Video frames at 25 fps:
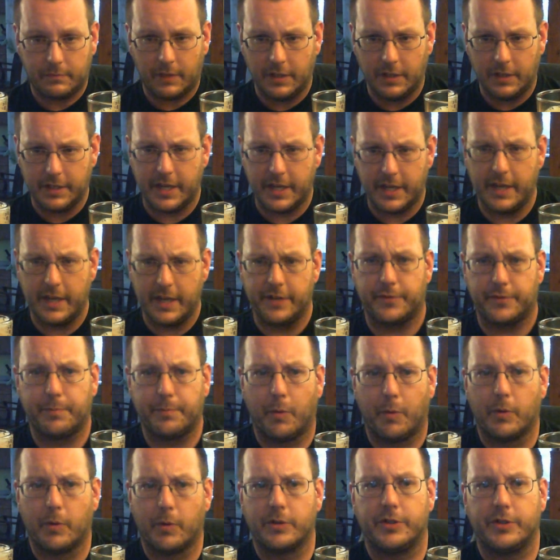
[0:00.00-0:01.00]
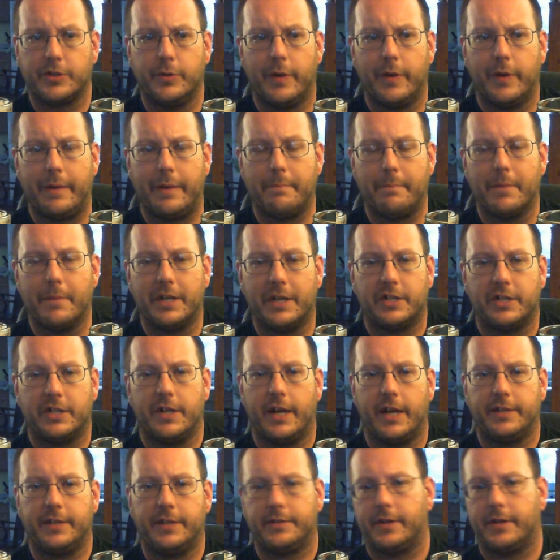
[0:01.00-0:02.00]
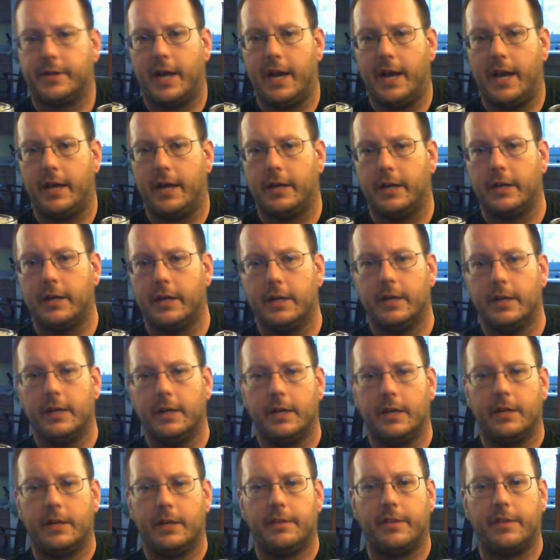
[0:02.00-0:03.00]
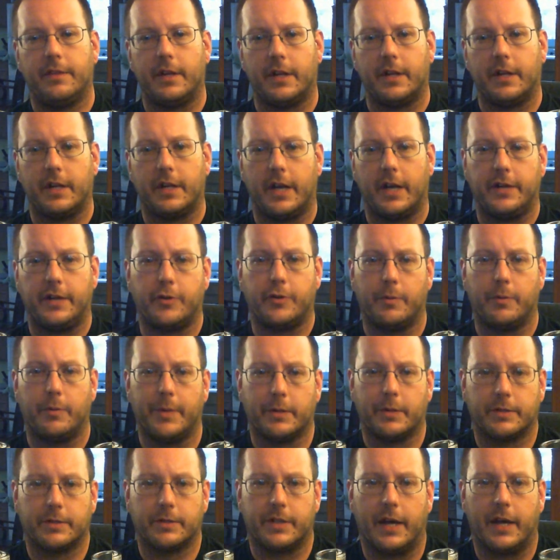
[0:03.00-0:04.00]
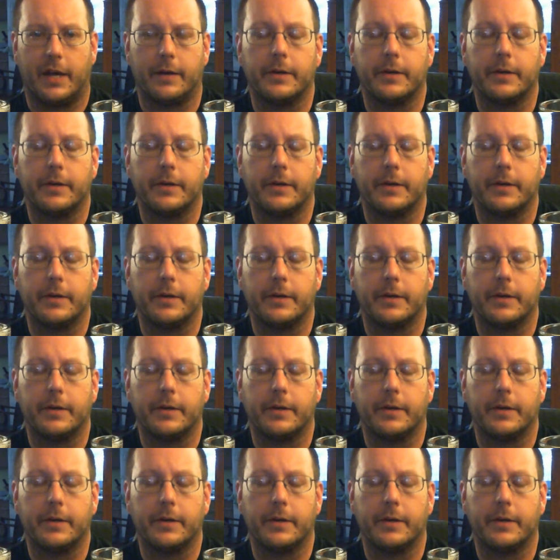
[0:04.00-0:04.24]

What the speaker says: Guinness pours to a much nicer head than the Nitro Milk Stout.